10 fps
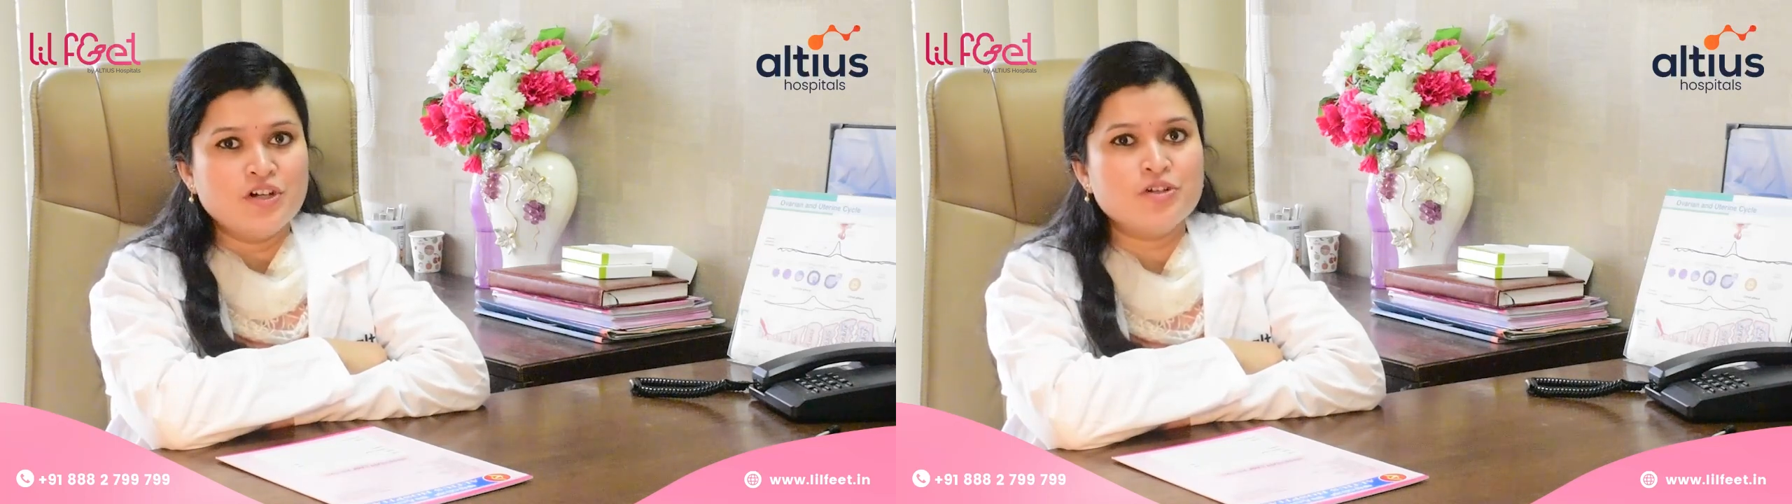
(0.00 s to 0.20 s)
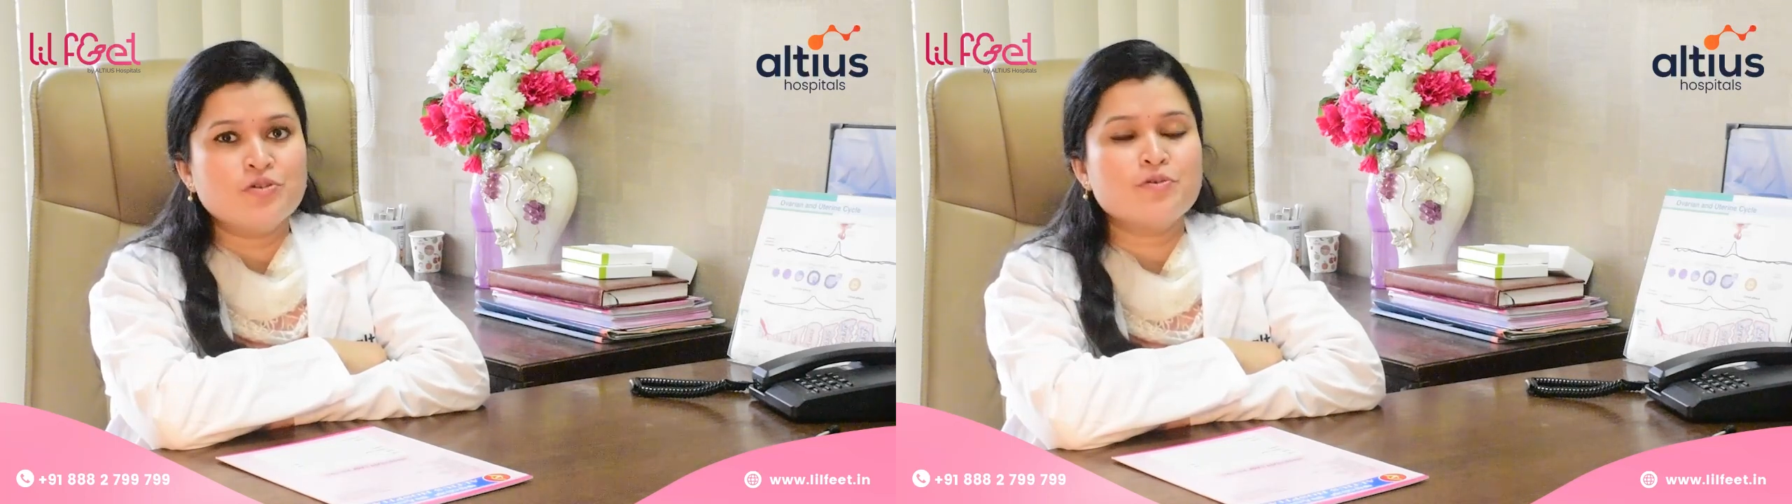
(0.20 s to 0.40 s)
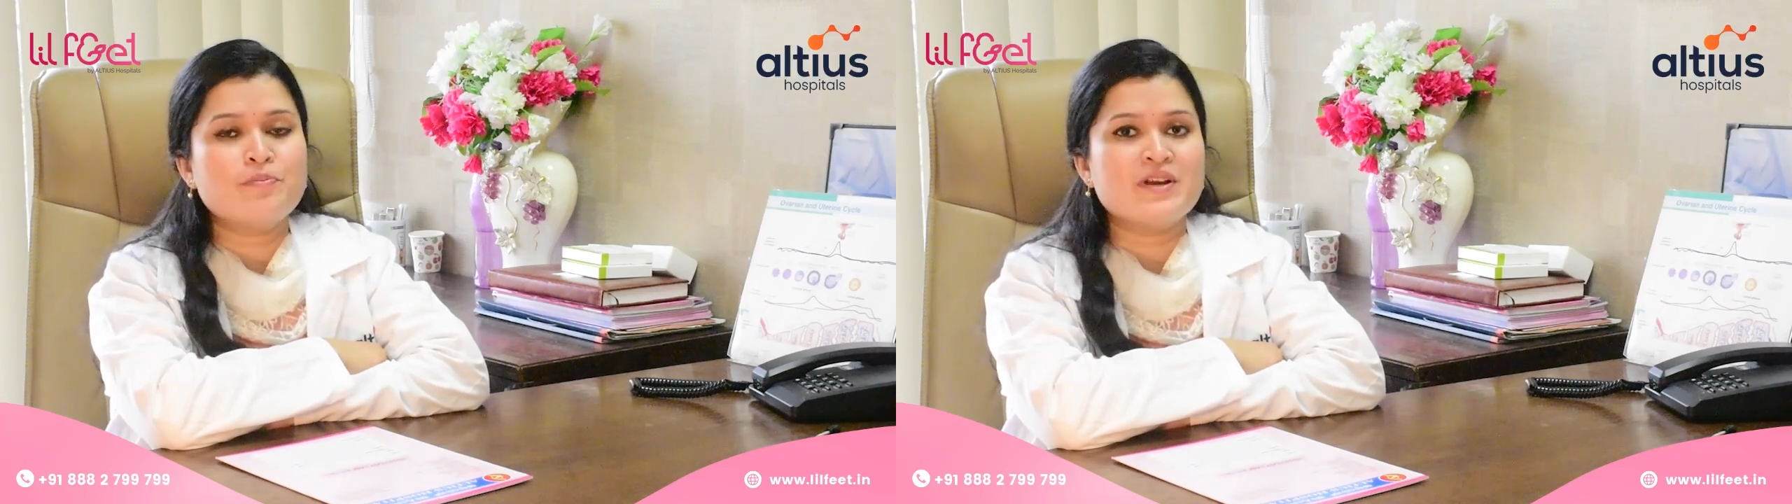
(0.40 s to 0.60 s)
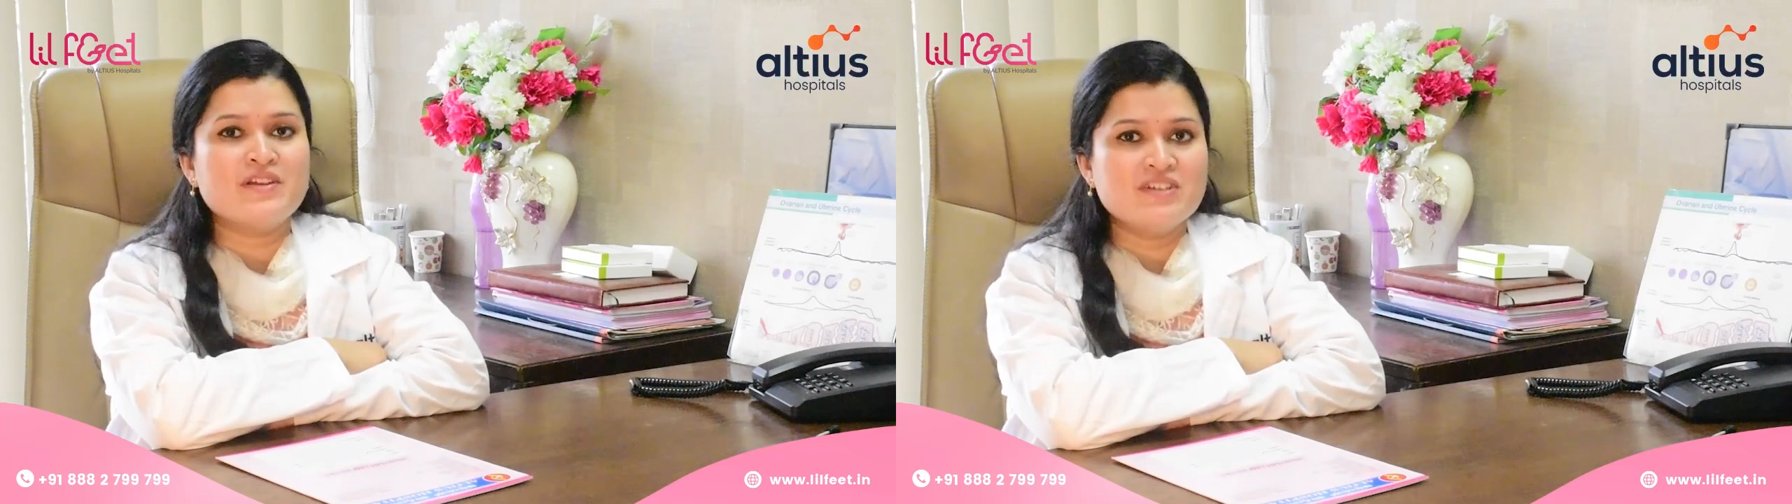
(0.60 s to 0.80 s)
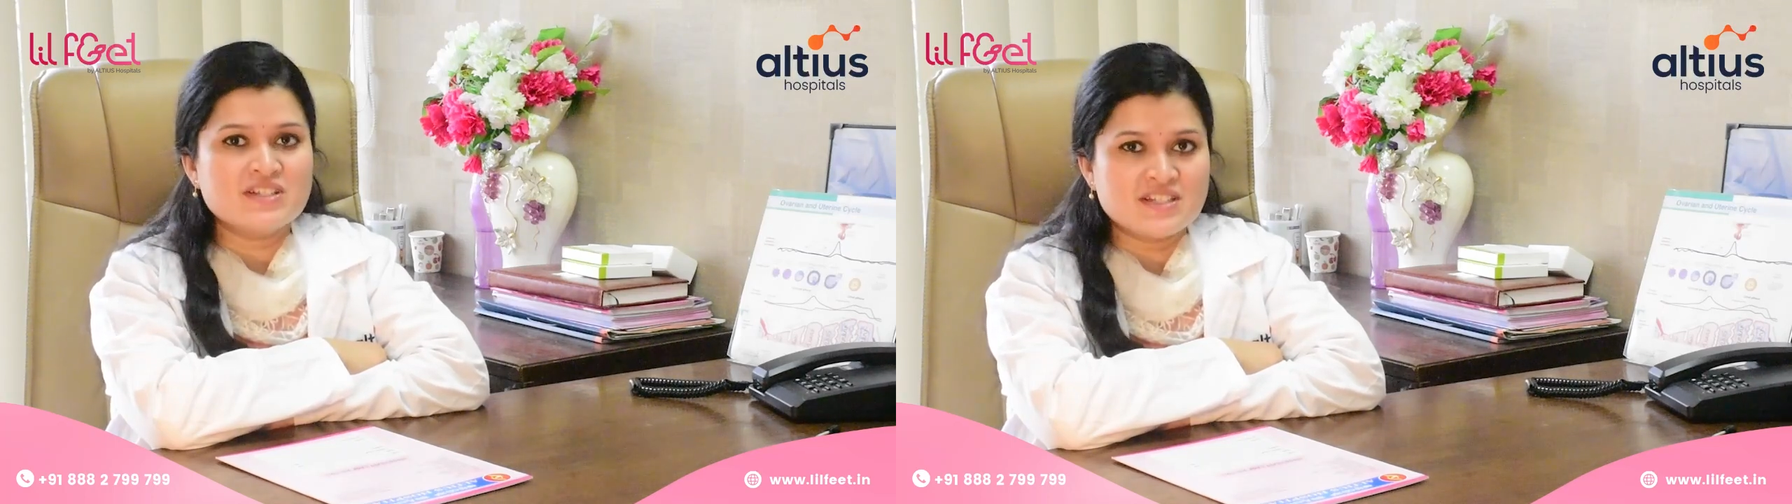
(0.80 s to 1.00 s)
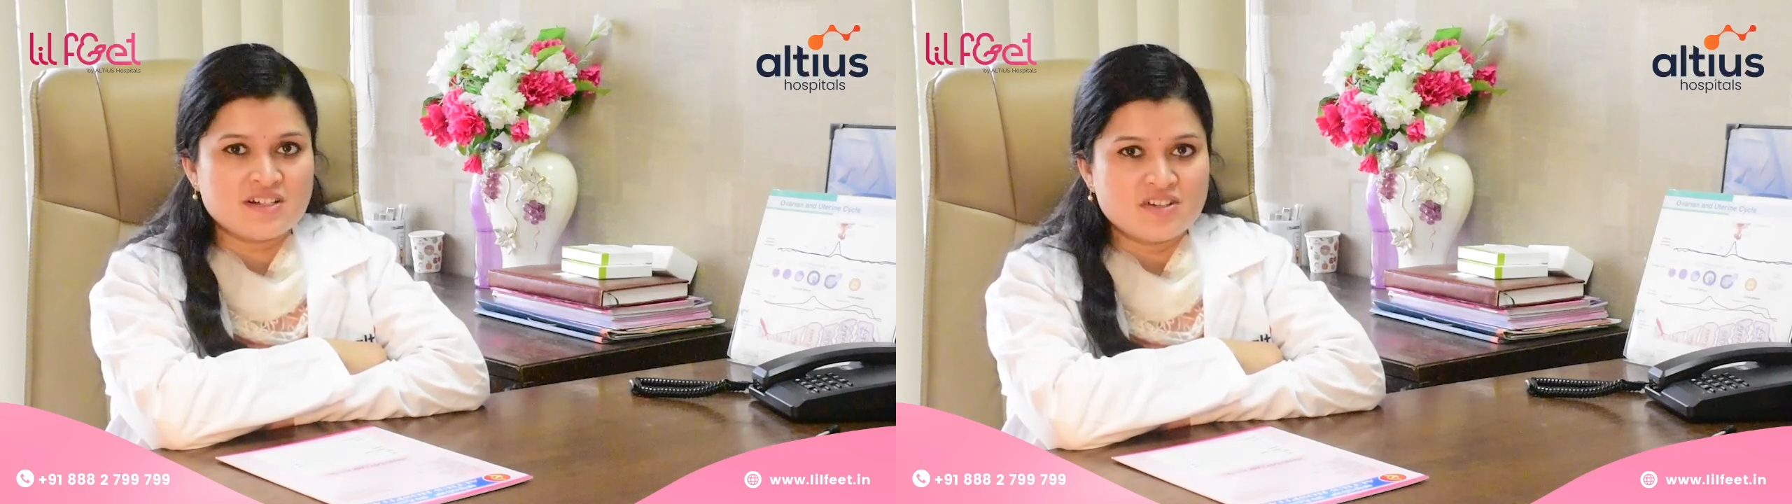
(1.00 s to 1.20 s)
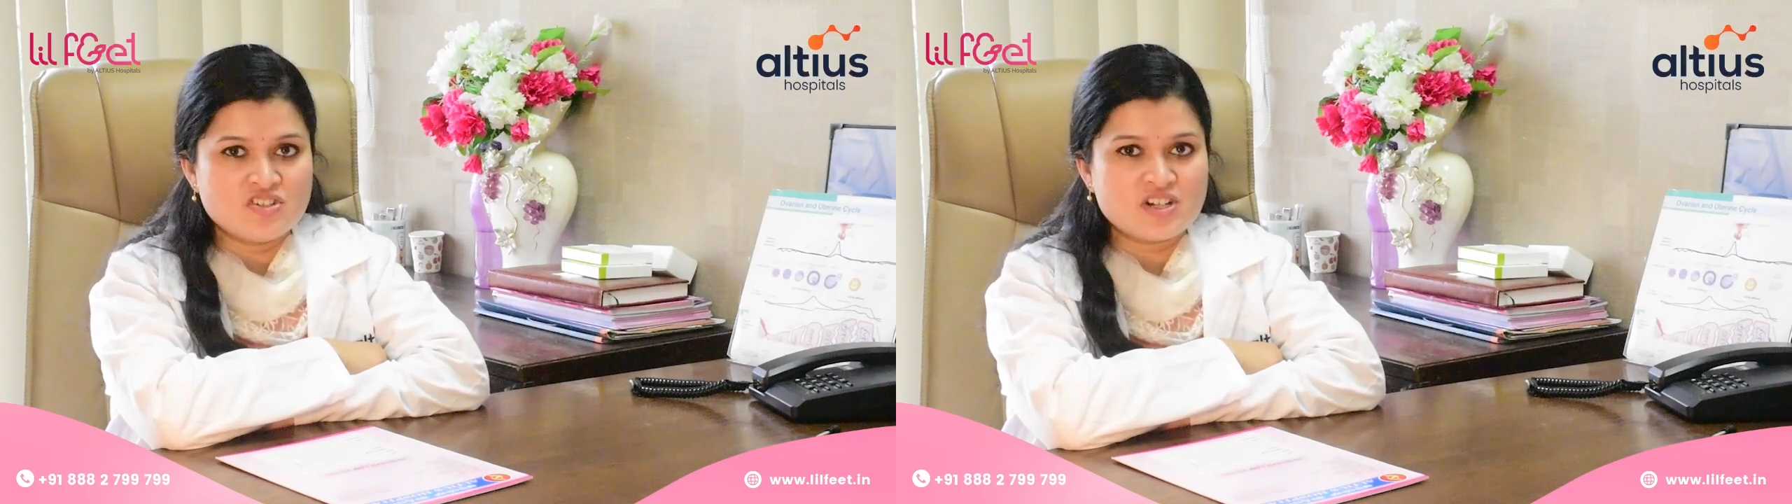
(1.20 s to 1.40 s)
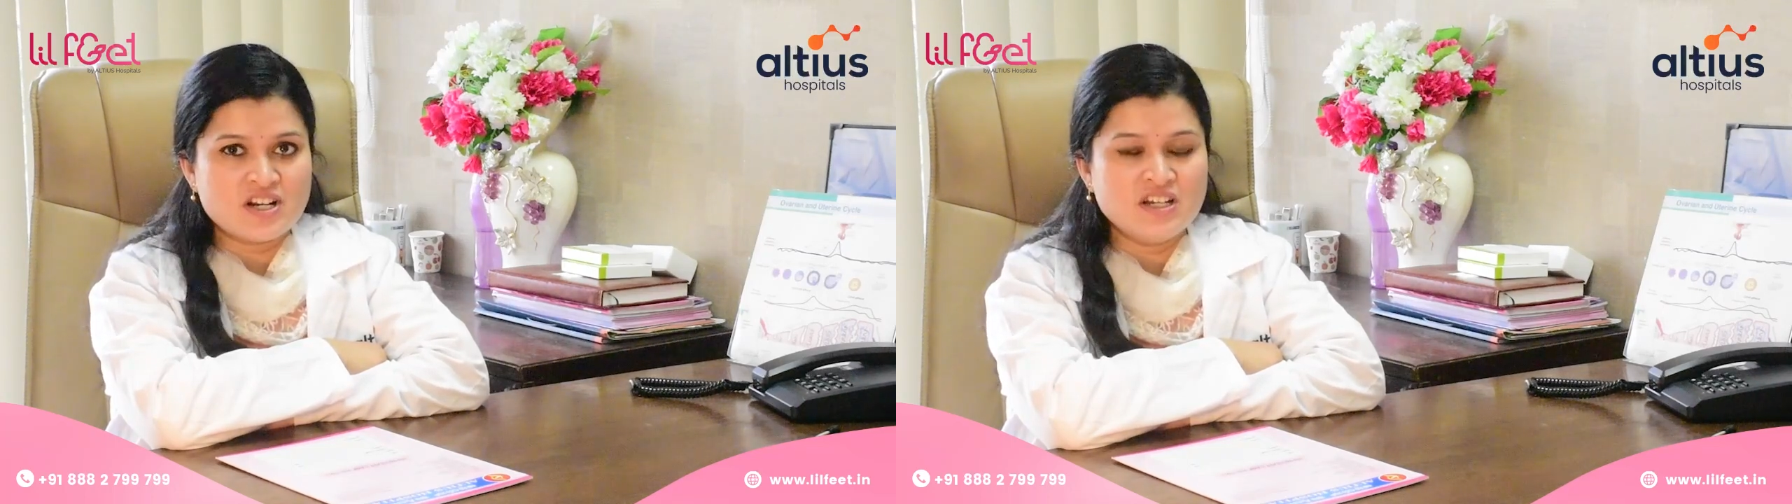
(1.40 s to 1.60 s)
due to previous
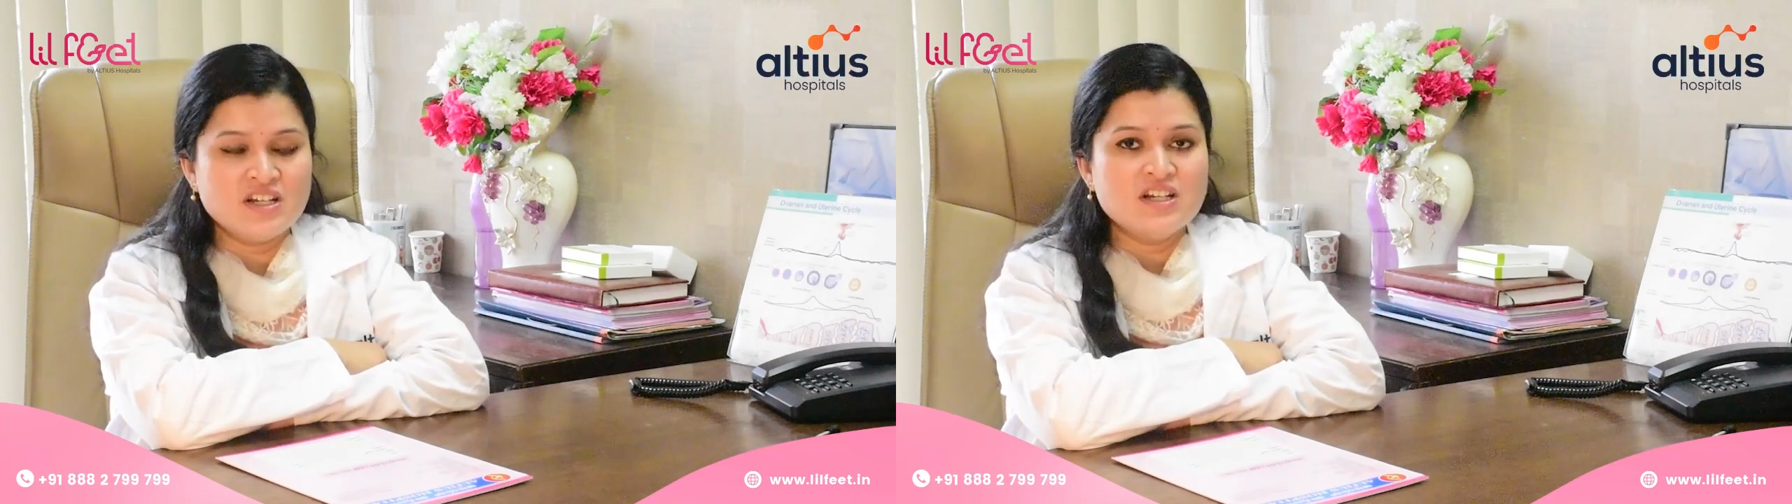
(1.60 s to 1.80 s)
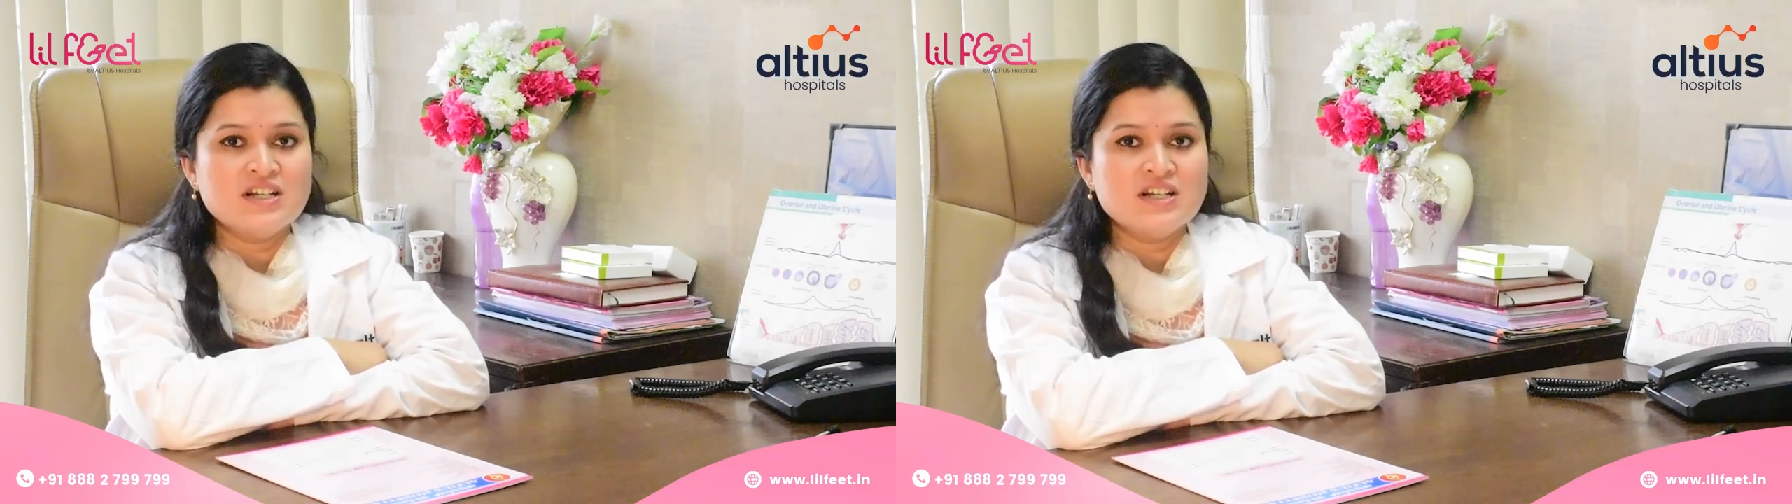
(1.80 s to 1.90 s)
surgery,